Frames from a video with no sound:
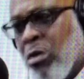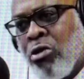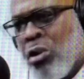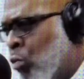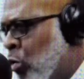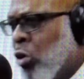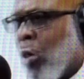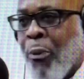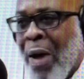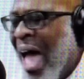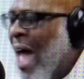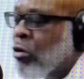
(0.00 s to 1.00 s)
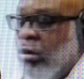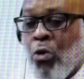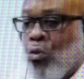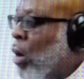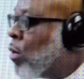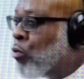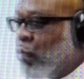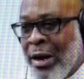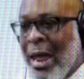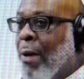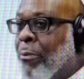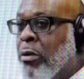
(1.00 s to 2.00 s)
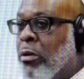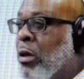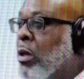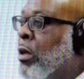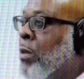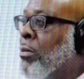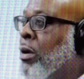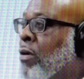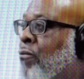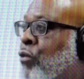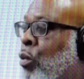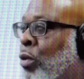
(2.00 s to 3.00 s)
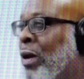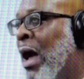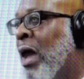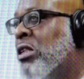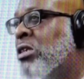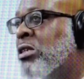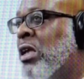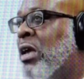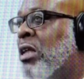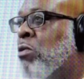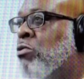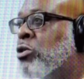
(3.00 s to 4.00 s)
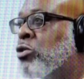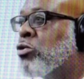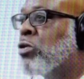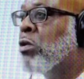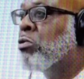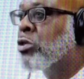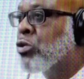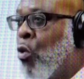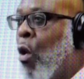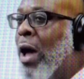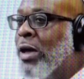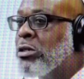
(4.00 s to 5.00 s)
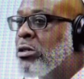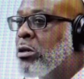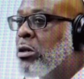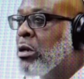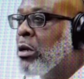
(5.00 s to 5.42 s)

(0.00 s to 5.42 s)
you know, you don't want no I don't know what what happened. But from what I understand it was it was squashed.